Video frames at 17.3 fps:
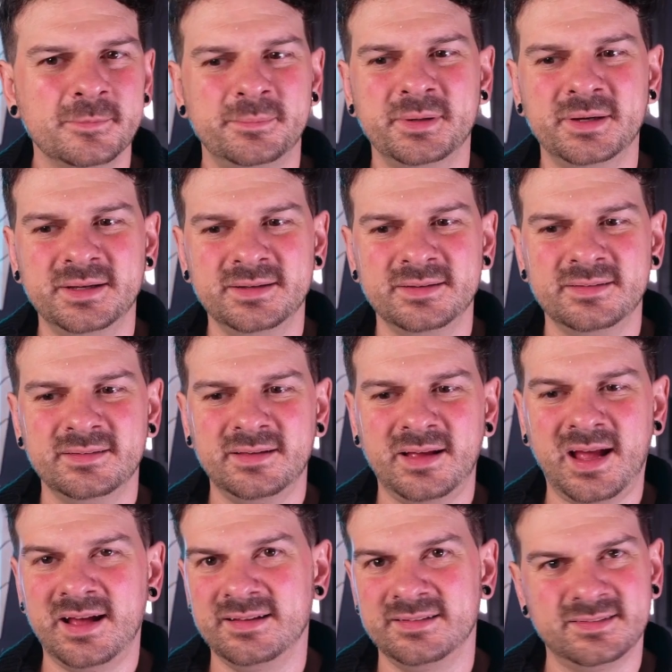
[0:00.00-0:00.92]
but
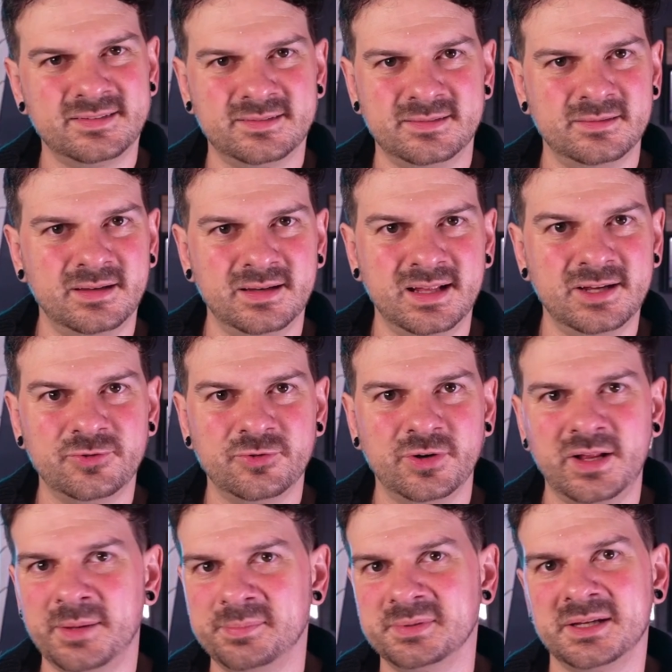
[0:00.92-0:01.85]
as an
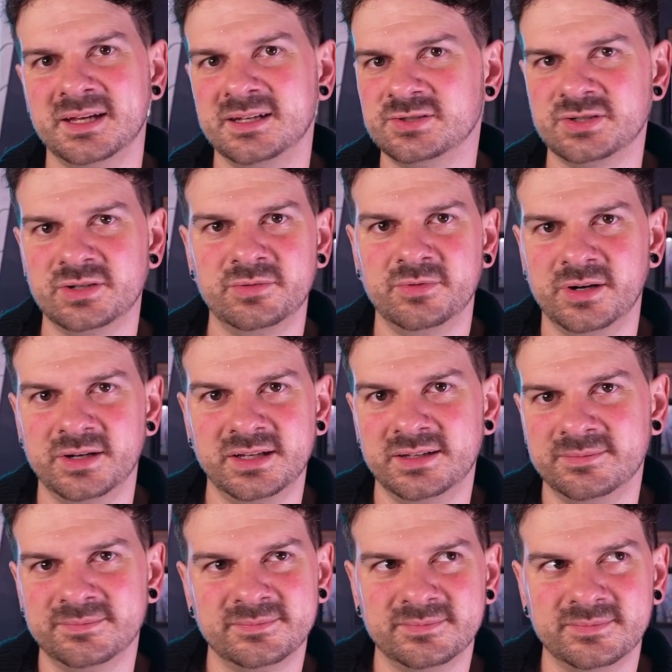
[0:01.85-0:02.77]
Android application
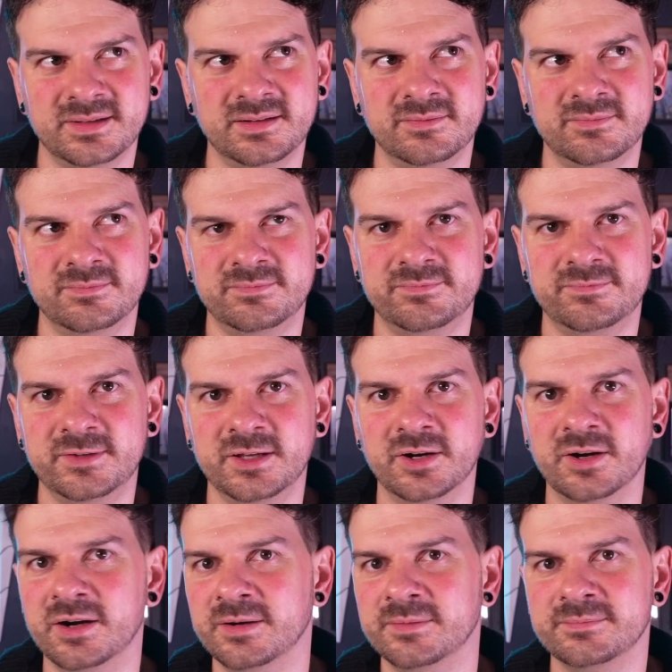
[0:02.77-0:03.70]
running in
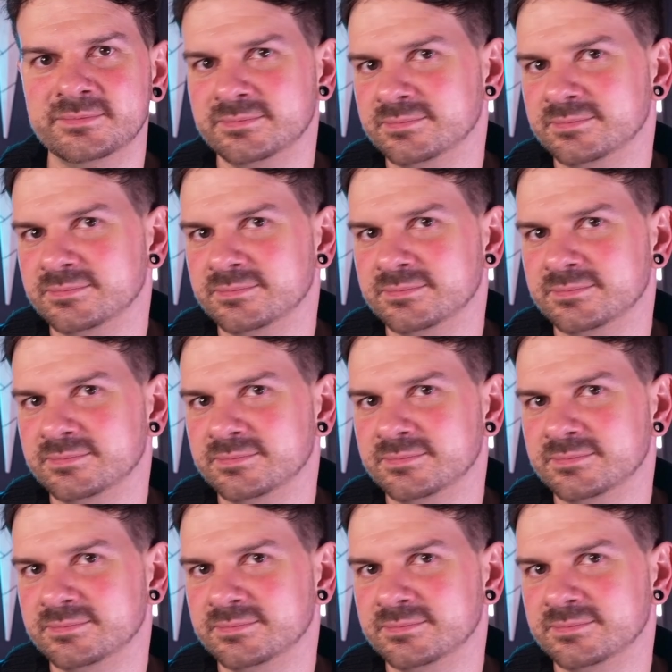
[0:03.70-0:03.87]
VR.